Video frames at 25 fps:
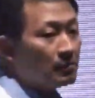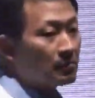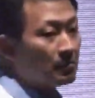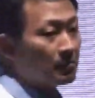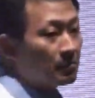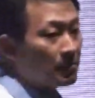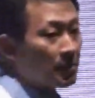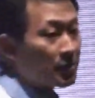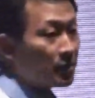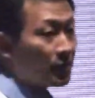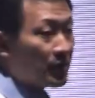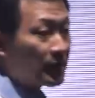
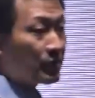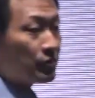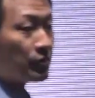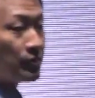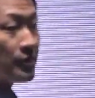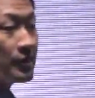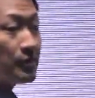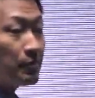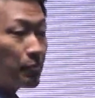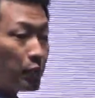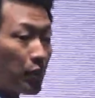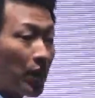But you can do
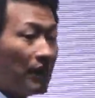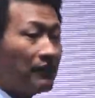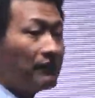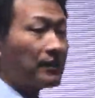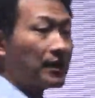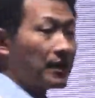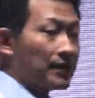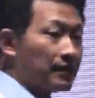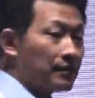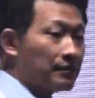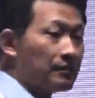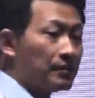it
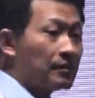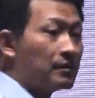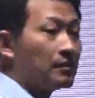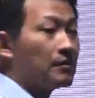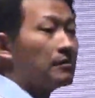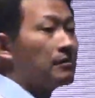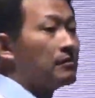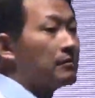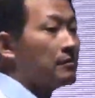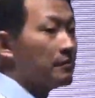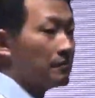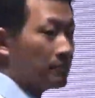privately
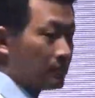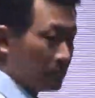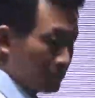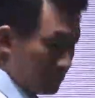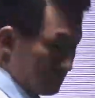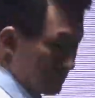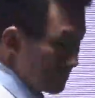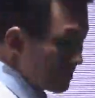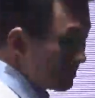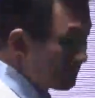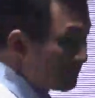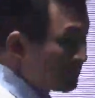
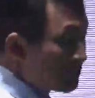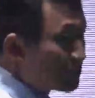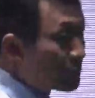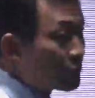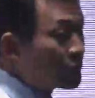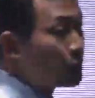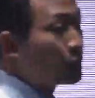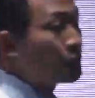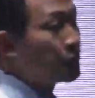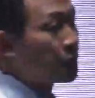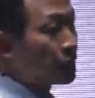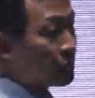if you
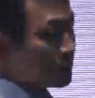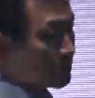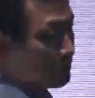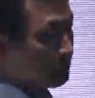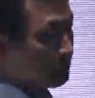choose to.